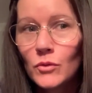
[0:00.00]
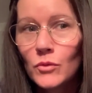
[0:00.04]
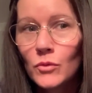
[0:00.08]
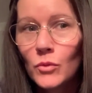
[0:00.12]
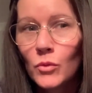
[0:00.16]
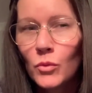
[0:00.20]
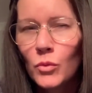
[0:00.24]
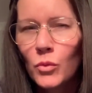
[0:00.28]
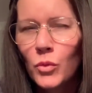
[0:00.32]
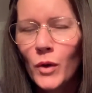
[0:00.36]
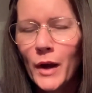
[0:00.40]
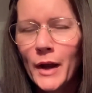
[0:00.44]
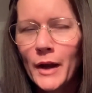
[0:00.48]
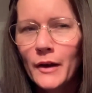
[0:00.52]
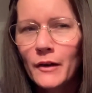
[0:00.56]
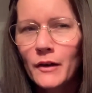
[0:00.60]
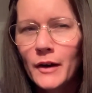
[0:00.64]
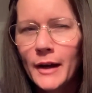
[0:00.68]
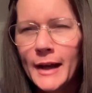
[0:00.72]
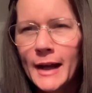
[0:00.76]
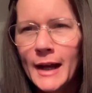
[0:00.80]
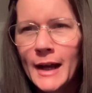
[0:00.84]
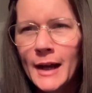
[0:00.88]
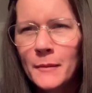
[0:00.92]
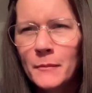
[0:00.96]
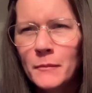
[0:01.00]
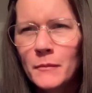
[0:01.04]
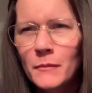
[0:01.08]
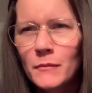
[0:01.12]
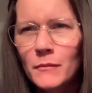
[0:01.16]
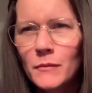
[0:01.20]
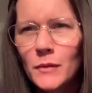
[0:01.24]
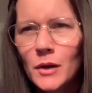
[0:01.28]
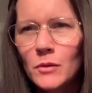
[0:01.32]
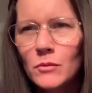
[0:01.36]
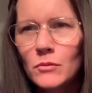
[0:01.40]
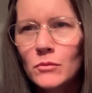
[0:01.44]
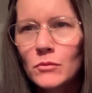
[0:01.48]
where I am
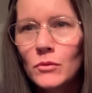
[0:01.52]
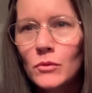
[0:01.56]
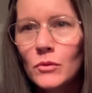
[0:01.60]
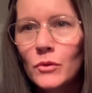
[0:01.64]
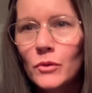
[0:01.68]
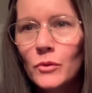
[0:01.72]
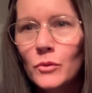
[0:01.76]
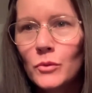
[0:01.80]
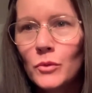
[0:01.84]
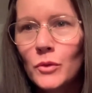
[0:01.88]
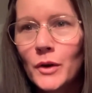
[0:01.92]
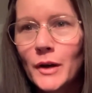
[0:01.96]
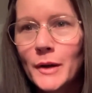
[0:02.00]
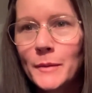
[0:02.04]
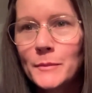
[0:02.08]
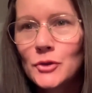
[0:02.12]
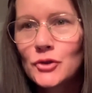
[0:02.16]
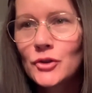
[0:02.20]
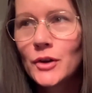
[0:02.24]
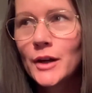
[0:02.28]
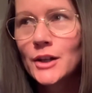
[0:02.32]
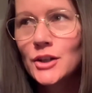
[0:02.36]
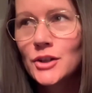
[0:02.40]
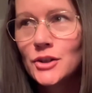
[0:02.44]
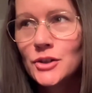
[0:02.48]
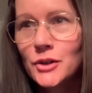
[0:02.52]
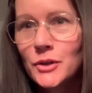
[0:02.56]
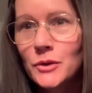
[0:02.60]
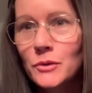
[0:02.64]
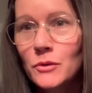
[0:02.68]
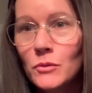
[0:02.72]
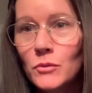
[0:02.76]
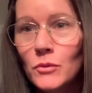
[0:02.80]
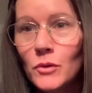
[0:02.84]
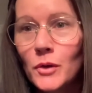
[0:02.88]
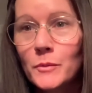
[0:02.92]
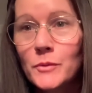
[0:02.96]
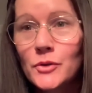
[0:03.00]
and what I'm trying to do or
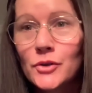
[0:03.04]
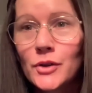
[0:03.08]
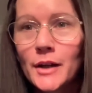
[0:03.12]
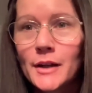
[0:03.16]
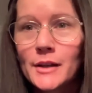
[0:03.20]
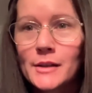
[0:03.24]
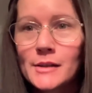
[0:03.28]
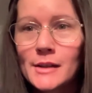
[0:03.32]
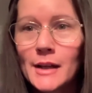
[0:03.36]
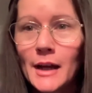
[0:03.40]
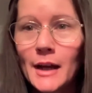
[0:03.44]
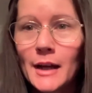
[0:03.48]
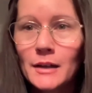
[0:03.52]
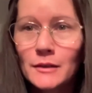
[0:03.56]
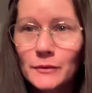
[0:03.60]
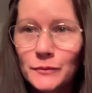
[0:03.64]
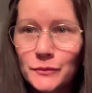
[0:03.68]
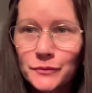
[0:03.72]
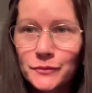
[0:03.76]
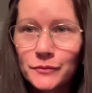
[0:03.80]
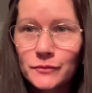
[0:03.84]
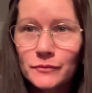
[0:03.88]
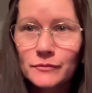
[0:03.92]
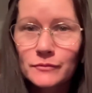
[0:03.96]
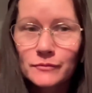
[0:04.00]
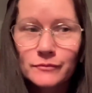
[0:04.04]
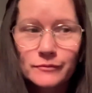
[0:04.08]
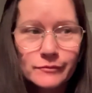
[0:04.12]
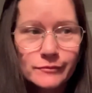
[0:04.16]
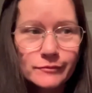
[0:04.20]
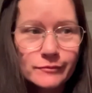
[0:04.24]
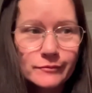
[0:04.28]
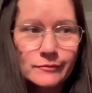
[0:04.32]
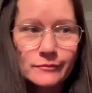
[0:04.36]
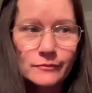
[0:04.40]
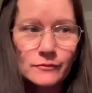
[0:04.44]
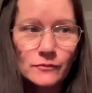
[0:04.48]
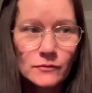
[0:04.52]
what I'm trying to say.
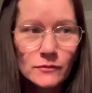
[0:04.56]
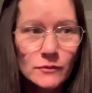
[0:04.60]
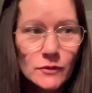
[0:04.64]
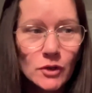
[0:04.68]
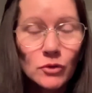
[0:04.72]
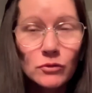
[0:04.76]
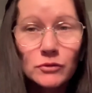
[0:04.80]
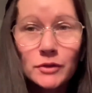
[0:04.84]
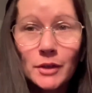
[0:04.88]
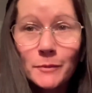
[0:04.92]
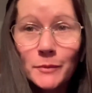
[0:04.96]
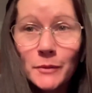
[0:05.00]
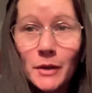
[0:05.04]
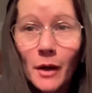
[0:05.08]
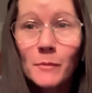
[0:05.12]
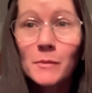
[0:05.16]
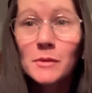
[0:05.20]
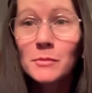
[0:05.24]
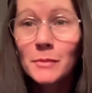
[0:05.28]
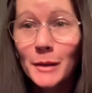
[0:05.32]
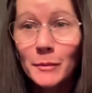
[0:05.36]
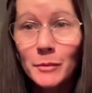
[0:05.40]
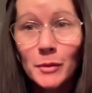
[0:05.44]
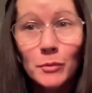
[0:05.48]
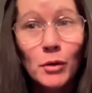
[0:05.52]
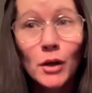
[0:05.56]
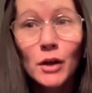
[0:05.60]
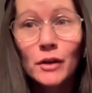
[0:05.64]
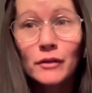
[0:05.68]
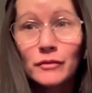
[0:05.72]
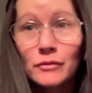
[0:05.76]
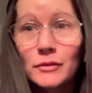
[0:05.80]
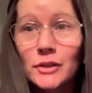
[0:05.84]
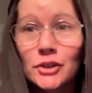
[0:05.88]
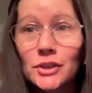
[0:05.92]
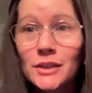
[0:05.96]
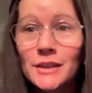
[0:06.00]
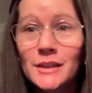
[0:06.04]
Sometimes maybe both,
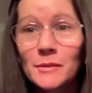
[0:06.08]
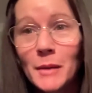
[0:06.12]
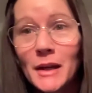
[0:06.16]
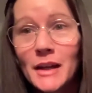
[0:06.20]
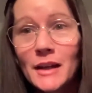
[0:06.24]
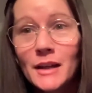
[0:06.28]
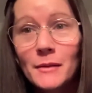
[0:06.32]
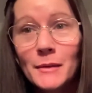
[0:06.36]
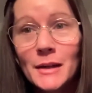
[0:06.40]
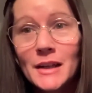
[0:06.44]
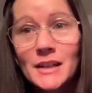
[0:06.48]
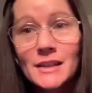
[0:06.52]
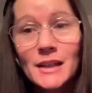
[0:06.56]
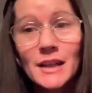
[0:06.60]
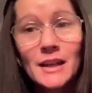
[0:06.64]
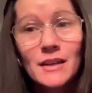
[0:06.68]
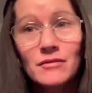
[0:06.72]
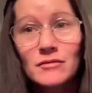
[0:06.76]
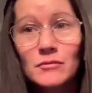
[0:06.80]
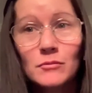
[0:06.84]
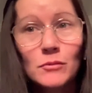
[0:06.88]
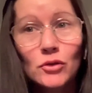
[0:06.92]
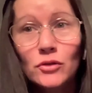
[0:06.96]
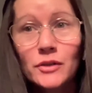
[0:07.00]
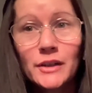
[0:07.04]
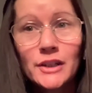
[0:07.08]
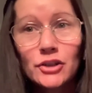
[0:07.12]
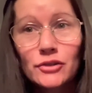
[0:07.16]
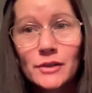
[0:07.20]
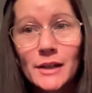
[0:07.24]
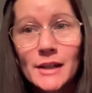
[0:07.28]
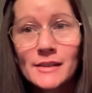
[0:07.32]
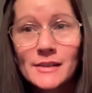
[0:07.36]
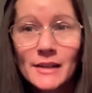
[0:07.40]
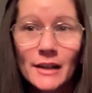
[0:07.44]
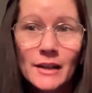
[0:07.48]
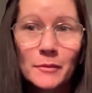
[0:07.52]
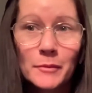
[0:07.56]
which is it makes it even more
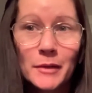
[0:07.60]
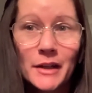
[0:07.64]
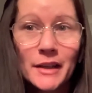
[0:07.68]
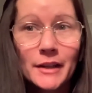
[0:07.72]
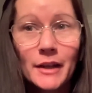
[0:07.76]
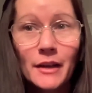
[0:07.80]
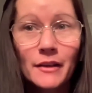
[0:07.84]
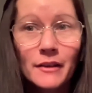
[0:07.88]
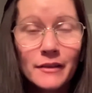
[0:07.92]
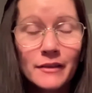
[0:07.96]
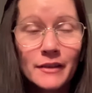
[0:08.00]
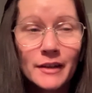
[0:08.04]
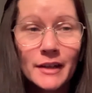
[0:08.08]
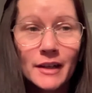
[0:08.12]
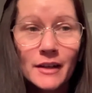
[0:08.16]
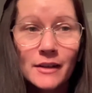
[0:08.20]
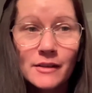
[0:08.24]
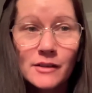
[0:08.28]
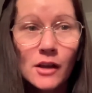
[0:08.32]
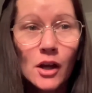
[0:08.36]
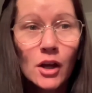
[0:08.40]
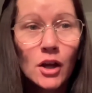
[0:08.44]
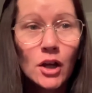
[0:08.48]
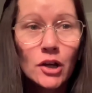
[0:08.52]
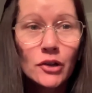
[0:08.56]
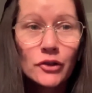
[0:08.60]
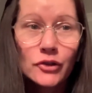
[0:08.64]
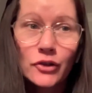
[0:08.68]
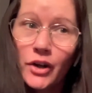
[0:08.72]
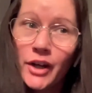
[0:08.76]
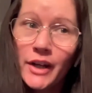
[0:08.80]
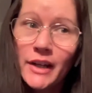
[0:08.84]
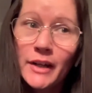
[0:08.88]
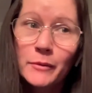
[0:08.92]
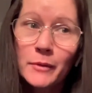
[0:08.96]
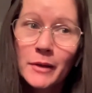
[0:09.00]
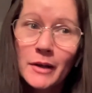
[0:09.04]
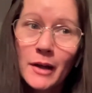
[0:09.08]
interesting. But the other thing is, not
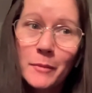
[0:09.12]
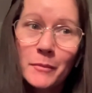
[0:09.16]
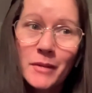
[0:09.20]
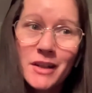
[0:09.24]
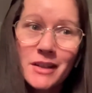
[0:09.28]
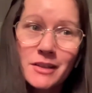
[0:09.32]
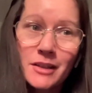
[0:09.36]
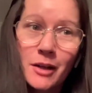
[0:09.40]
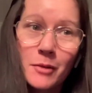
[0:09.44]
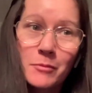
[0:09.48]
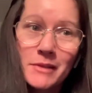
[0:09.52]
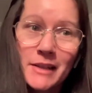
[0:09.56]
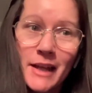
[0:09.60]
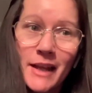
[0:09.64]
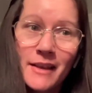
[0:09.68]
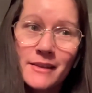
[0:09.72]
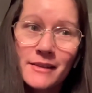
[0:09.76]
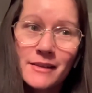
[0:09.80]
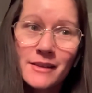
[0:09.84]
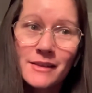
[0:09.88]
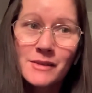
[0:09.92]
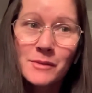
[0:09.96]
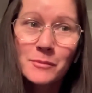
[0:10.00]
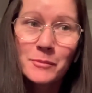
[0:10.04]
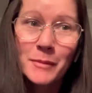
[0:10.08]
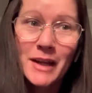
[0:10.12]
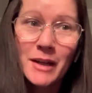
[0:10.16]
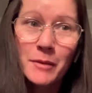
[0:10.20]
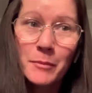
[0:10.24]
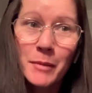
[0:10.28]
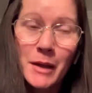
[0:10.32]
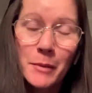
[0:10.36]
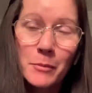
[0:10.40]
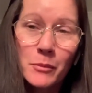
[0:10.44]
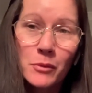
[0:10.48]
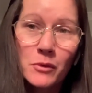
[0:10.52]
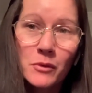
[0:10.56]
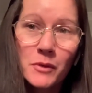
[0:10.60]
only will I mix up tenses and make
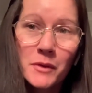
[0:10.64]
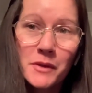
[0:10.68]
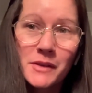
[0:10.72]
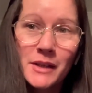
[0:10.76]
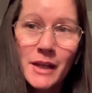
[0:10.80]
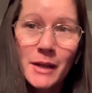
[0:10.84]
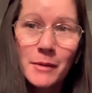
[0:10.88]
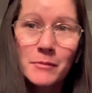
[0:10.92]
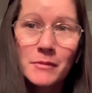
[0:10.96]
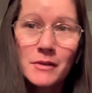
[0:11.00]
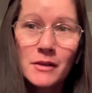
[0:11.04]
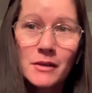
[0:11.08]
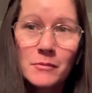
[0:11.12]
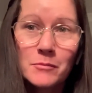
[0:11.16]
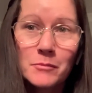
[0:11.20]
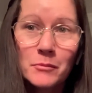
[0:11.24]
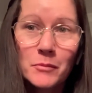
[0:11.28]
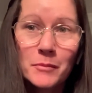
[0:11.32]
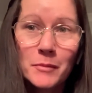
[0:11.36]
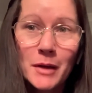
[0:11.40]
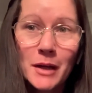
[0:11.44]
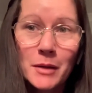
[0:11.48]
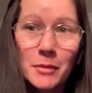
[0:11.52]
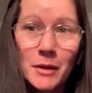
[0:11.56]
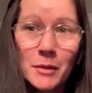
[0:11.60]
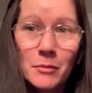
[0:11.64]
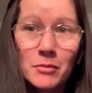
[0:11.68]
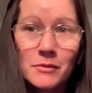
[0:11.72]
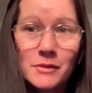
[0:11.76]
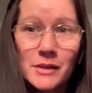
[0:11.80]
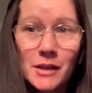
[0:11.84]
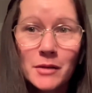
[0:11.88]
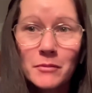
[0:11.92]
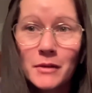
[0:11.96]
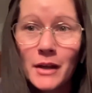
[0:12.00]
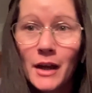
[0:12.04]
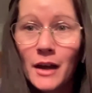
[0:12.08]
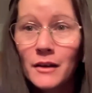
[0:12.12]
people seem
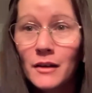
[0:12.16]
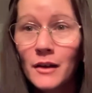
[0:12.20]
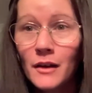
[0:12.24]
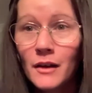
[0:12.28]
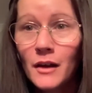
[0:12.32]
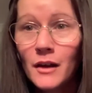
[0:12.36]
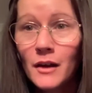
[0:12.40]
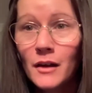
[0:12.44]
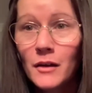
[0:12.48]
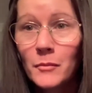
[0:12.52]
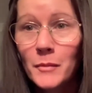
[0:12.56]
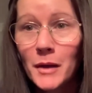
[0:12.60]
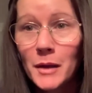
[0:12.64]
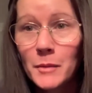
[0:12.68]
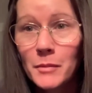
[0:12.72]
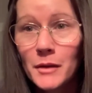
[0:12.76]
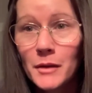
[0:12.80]
dead, make